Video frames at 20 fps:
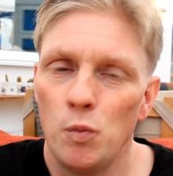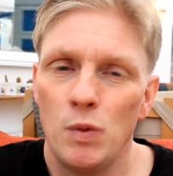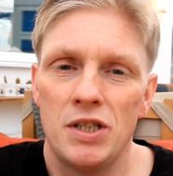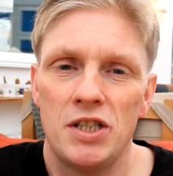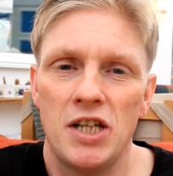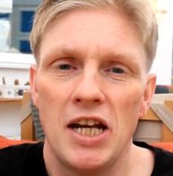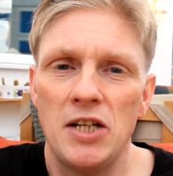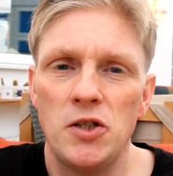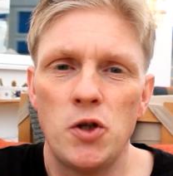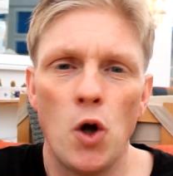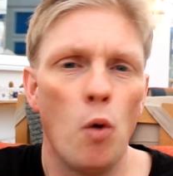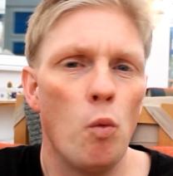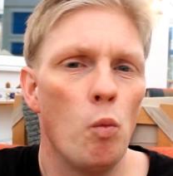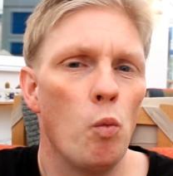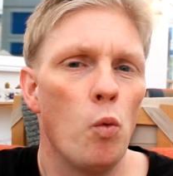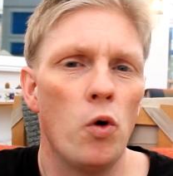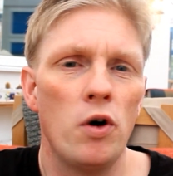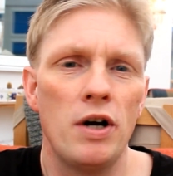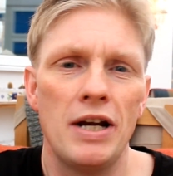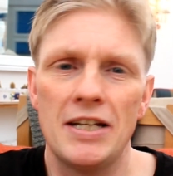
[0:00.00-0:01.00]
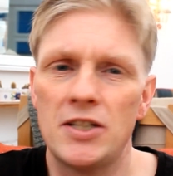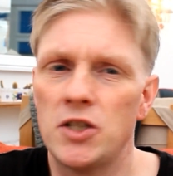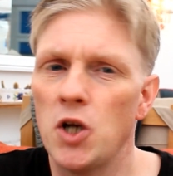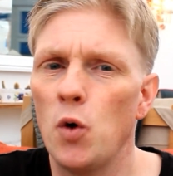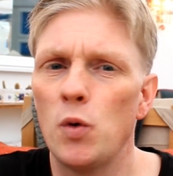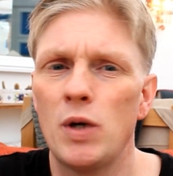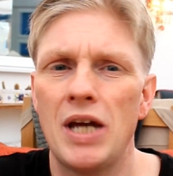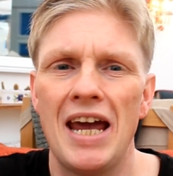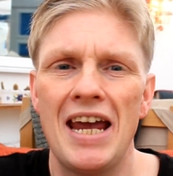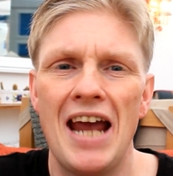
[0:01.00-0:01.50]
We say, don't worry, it's
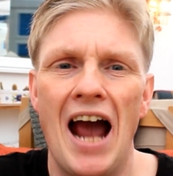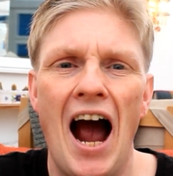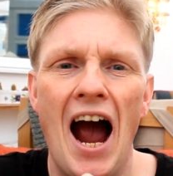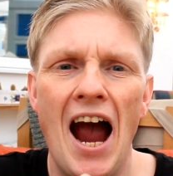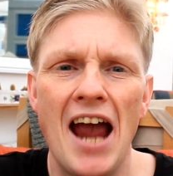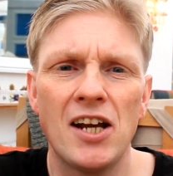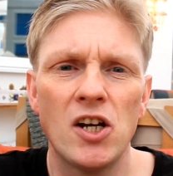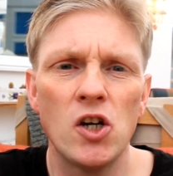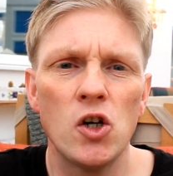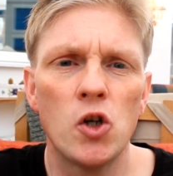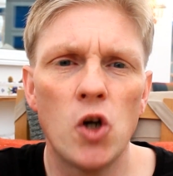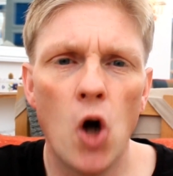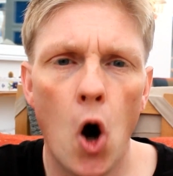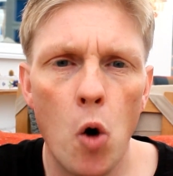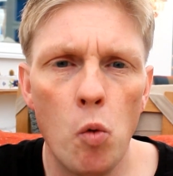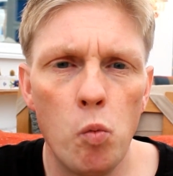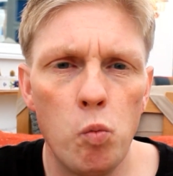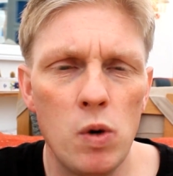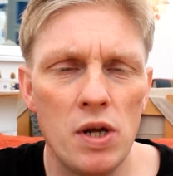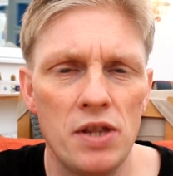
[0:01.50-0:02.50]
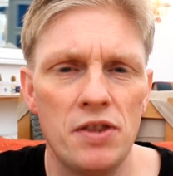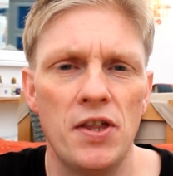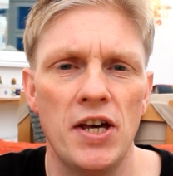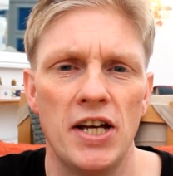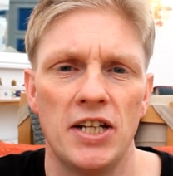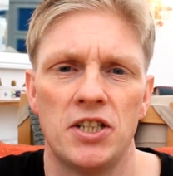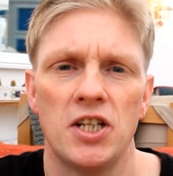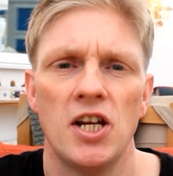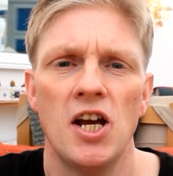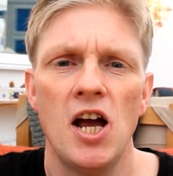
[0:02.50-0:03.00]
okay, I can cope with
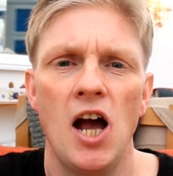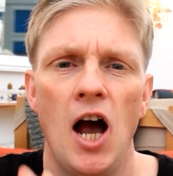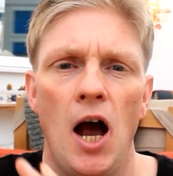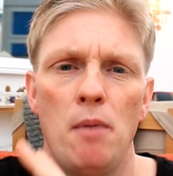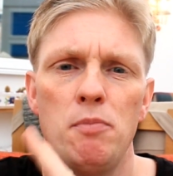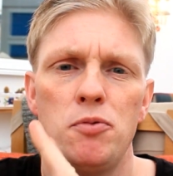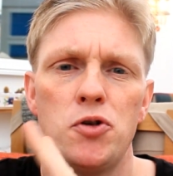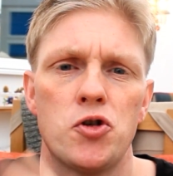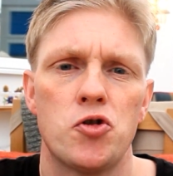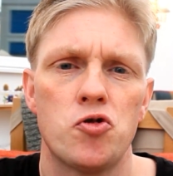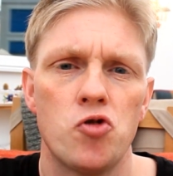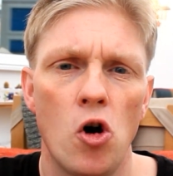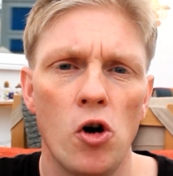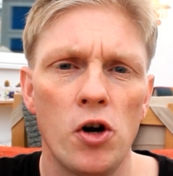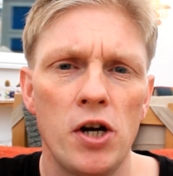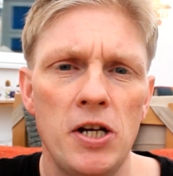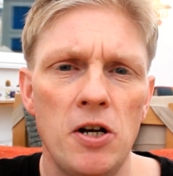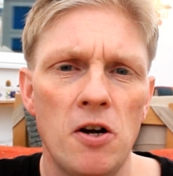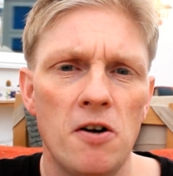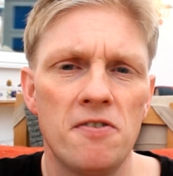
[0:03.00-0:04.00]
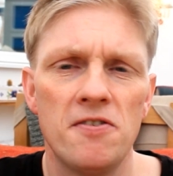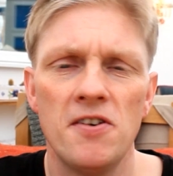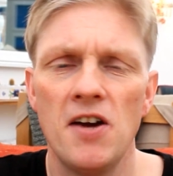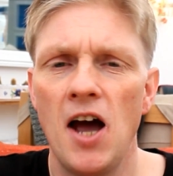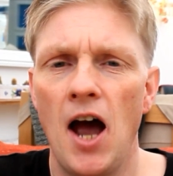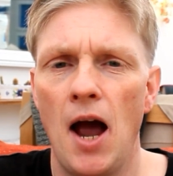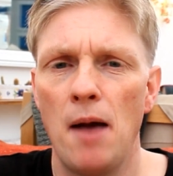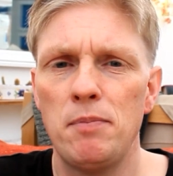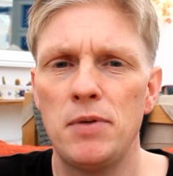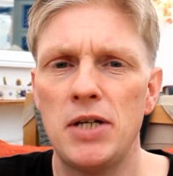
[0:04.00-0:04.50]
this. I'm strong
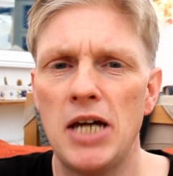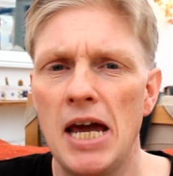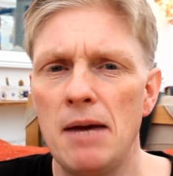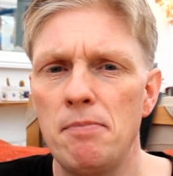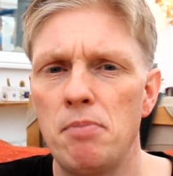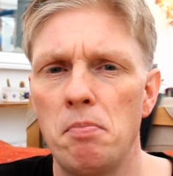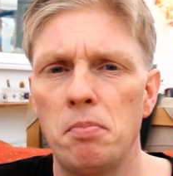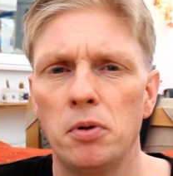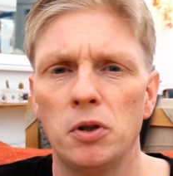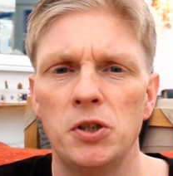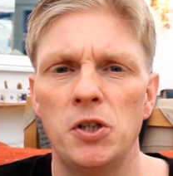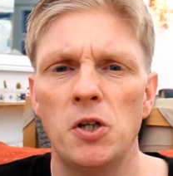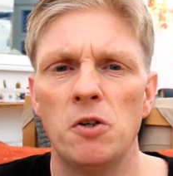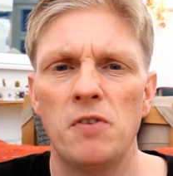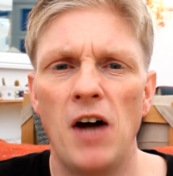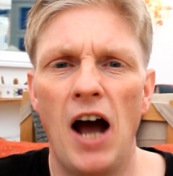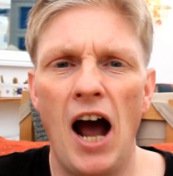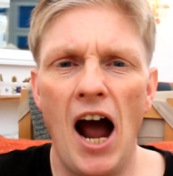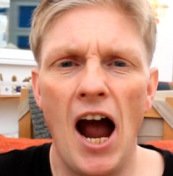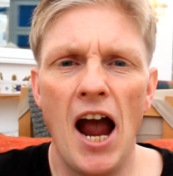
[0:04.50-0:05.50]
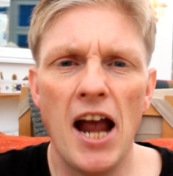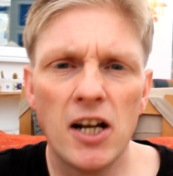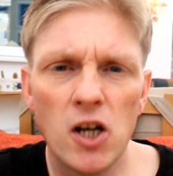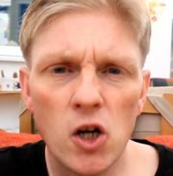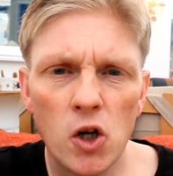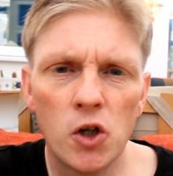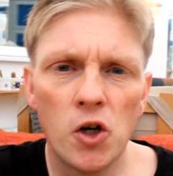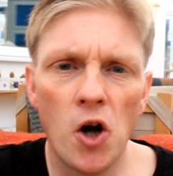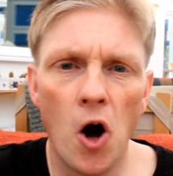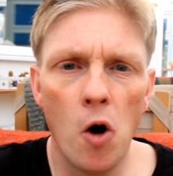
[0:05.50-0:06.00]
enough, I'm capable enough, I
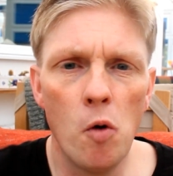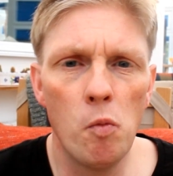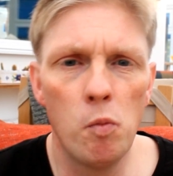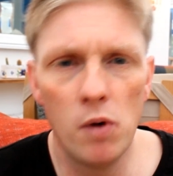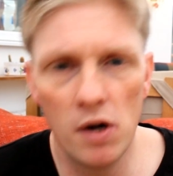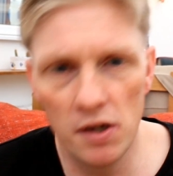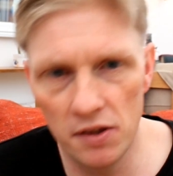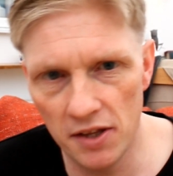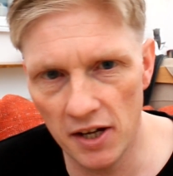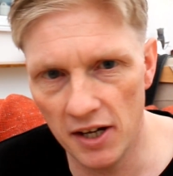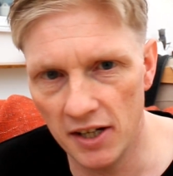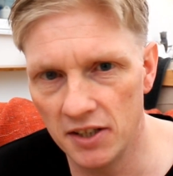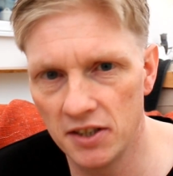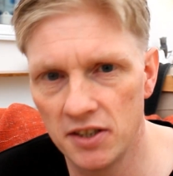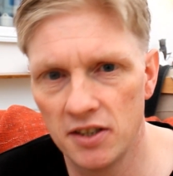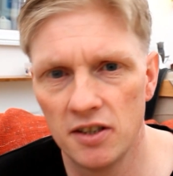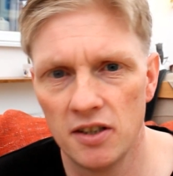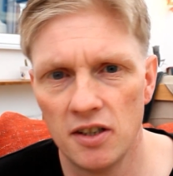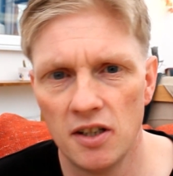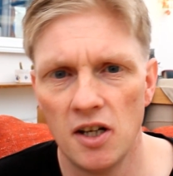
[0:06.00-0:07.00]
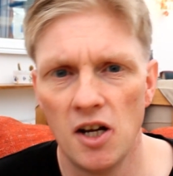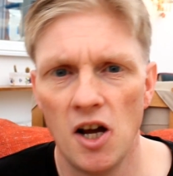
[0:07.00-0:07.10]
can cope with this.